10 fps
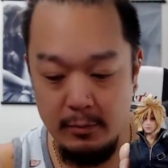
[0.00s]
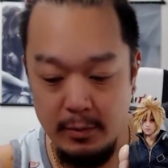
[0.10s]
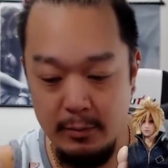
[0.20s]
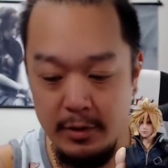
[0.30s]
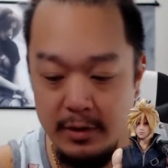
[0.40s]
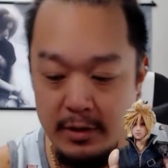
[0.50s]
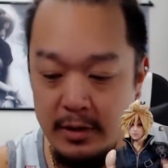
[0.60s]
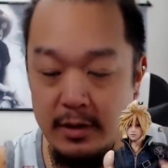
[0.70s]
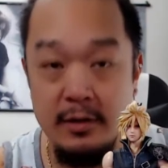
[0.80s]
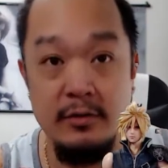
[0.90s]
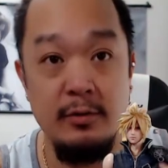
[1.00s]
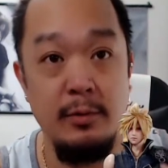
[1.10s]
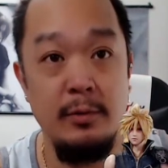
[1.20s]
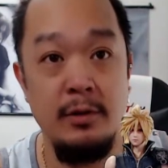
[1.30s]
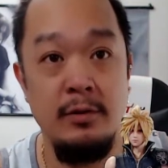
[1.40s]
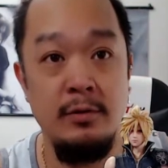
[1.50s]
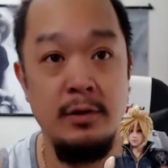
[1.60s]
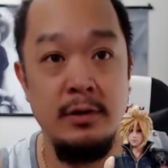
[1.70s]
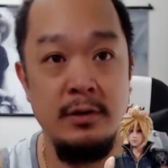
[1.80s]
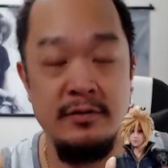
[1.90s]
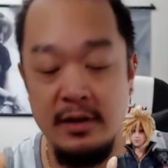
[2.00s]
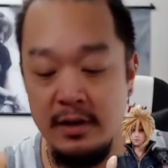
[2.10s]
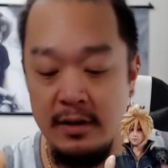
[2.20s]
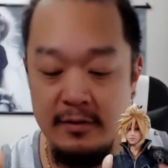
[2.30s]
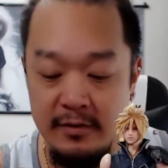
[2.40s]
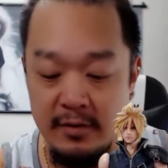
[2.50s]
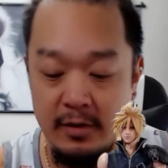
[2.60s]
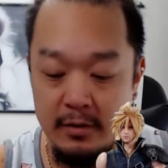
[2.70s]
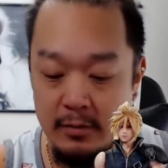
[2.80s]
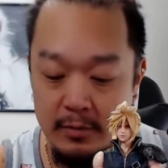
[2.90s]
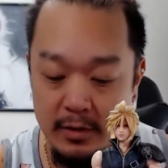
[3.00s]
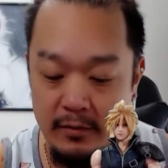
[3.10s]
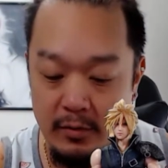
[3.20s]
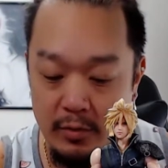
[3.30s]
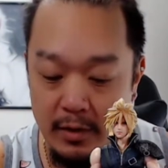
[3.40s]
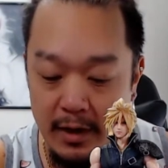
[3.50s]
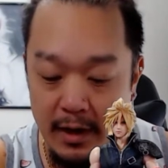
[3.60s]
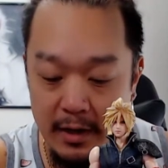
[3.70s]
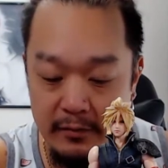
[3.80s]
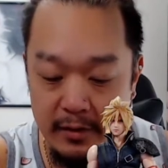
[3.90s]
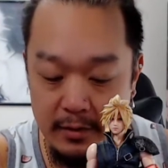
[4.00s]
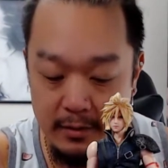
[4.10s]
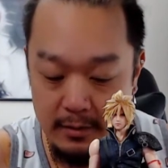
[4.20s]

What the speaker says: What we're gonna need is, do we want to do the sunglasses? No, we'll leave cool guy out of it.